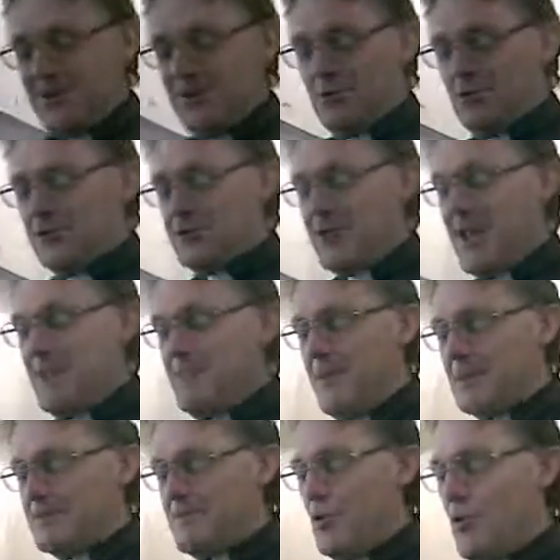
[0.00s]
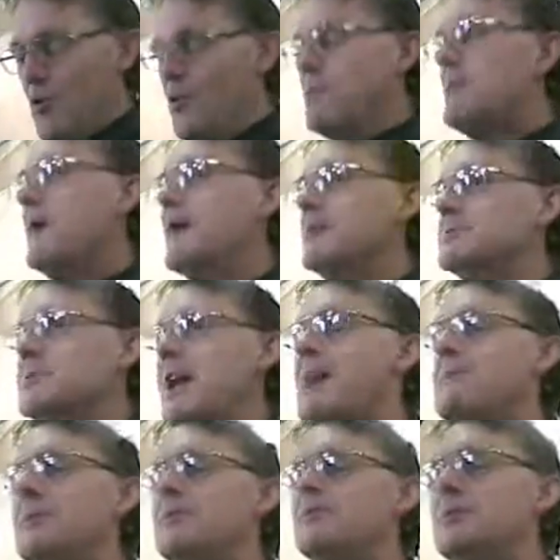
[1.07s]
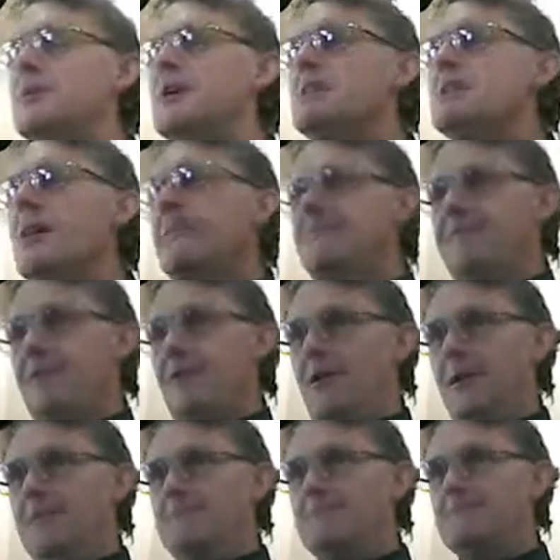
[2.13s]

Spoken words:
in order to keep us poor males happy. Yeah, but fine.